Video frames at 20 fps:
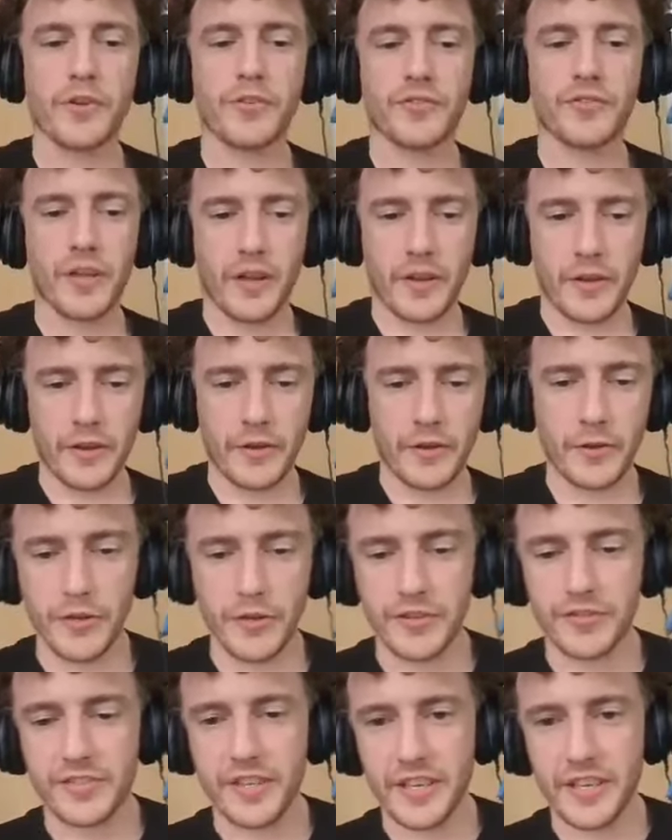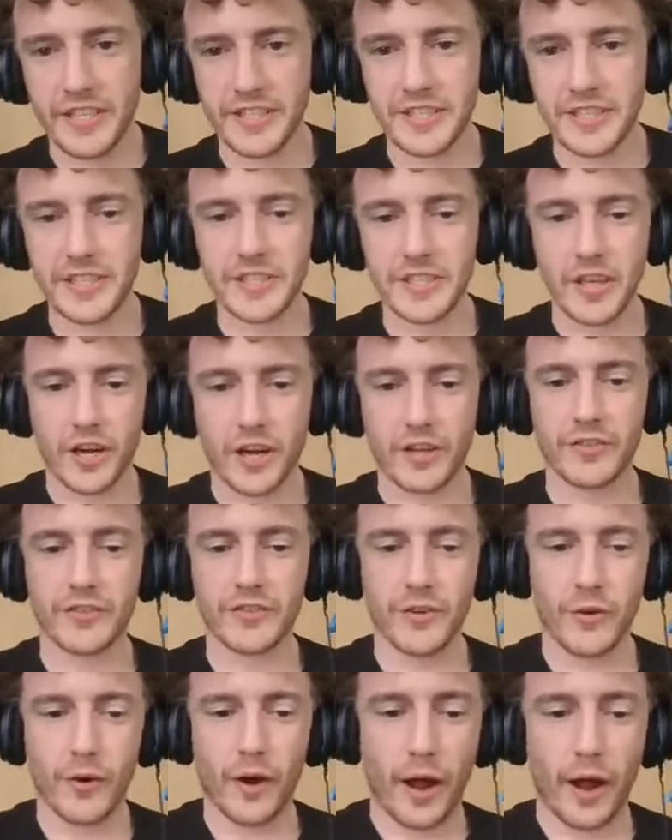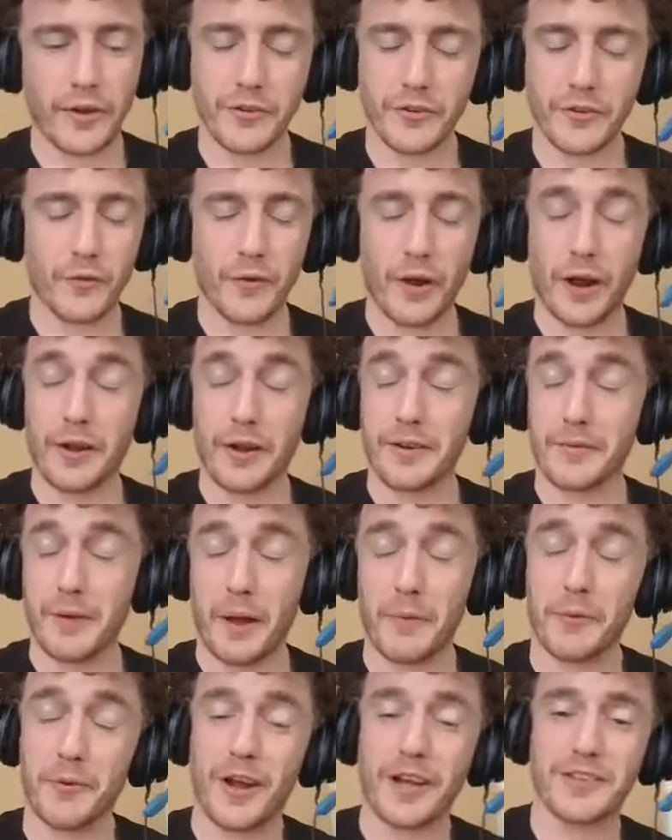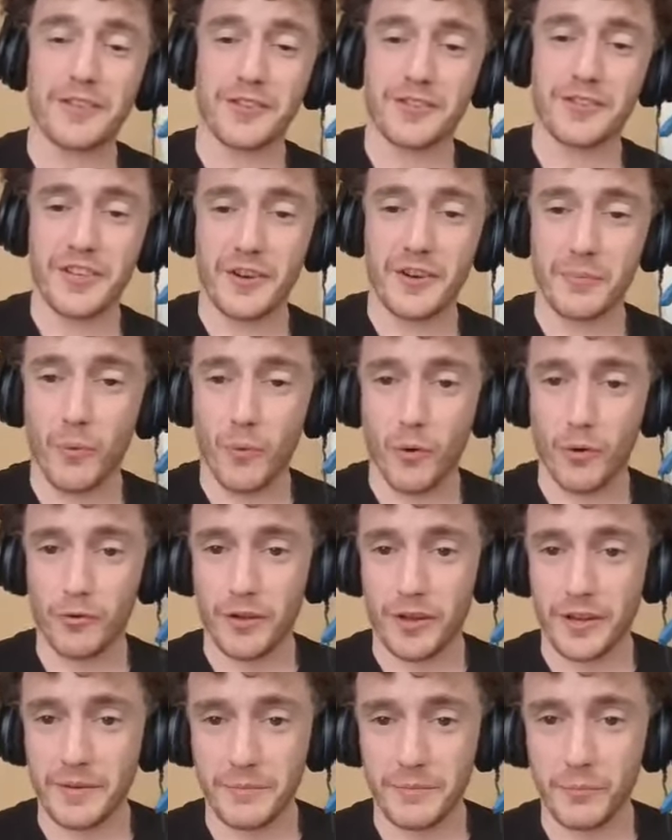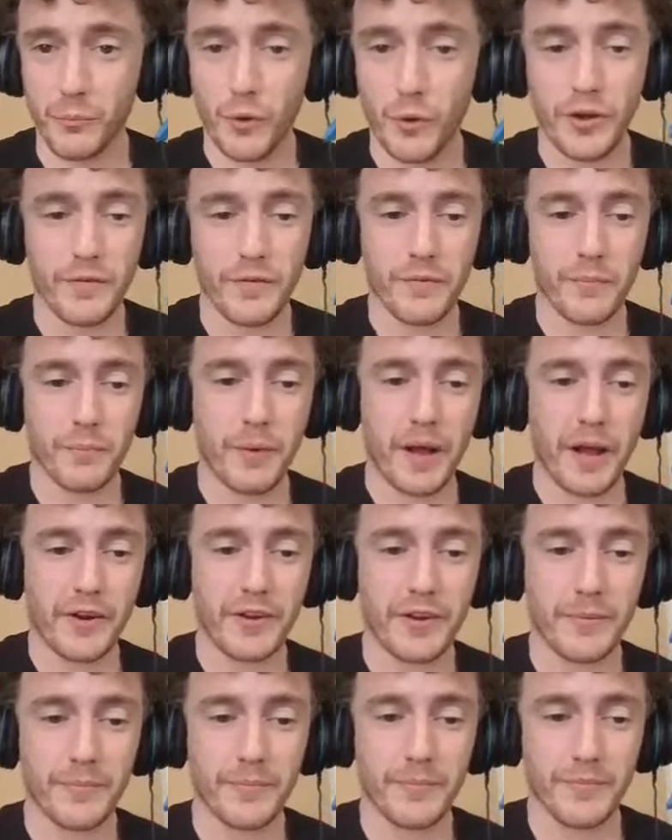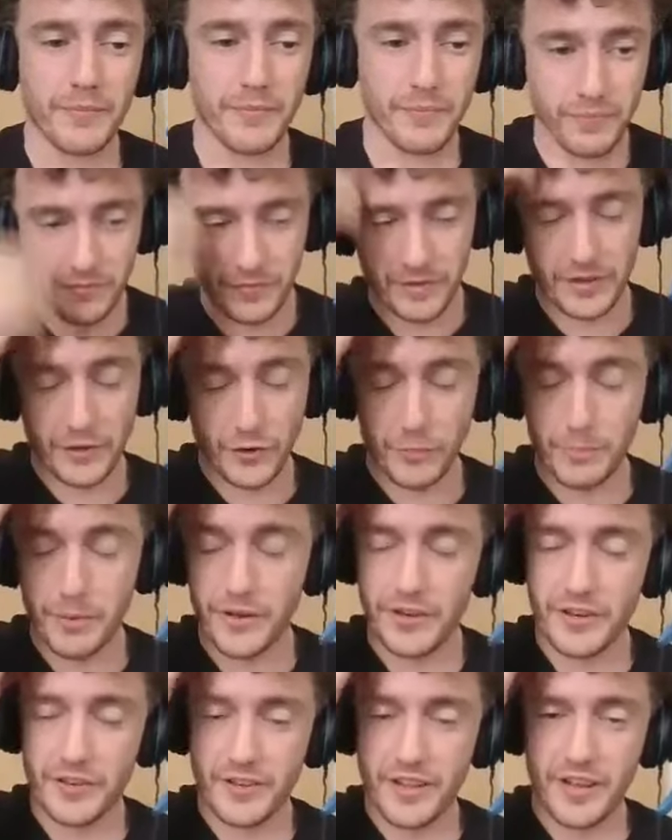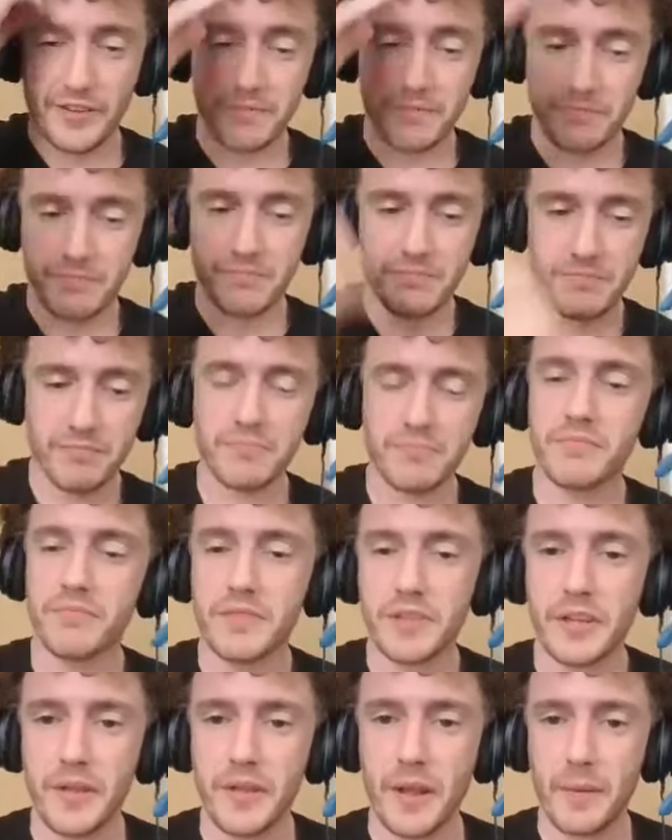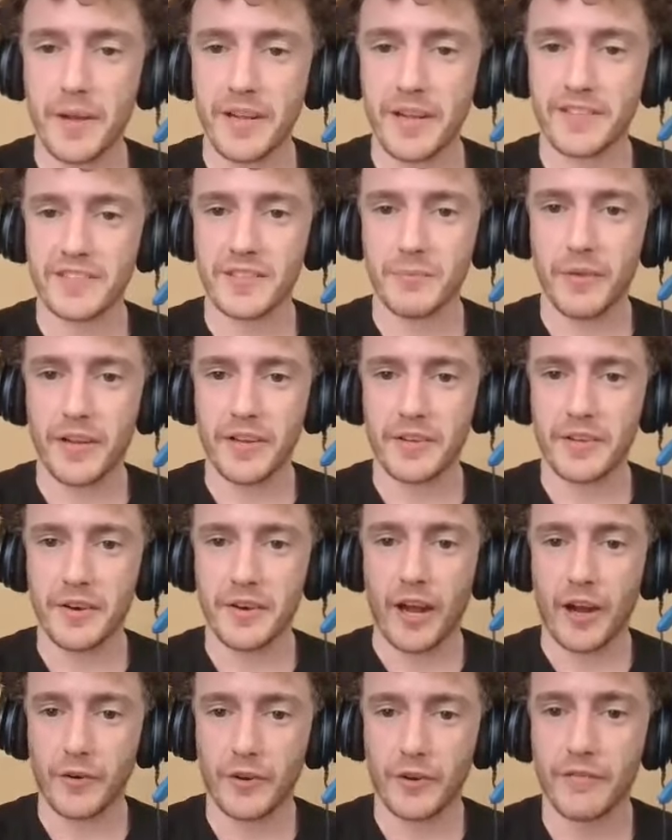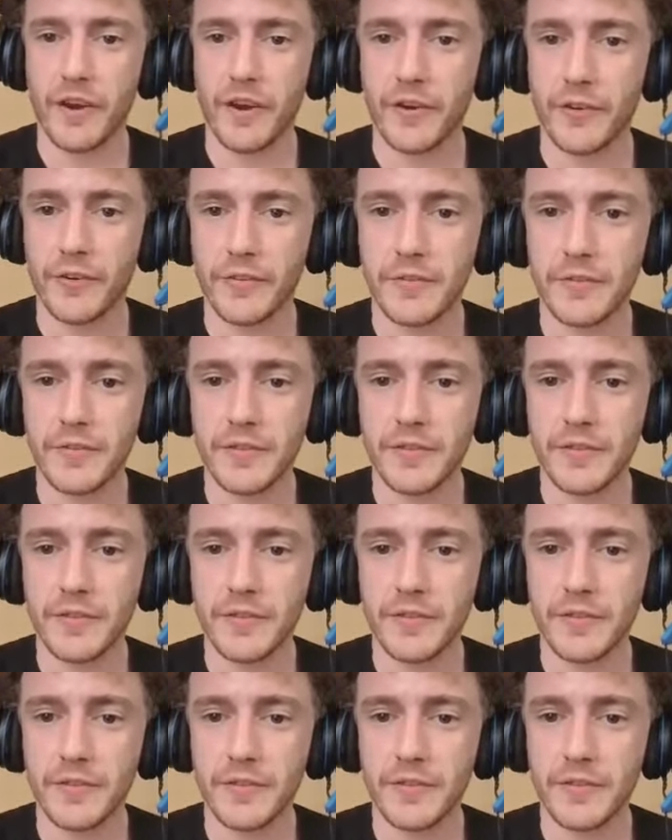you say and you did say he sucks, so I just I I would like to just hear more. Like, what about him, in your opinion, that that makes him like not a good fighter?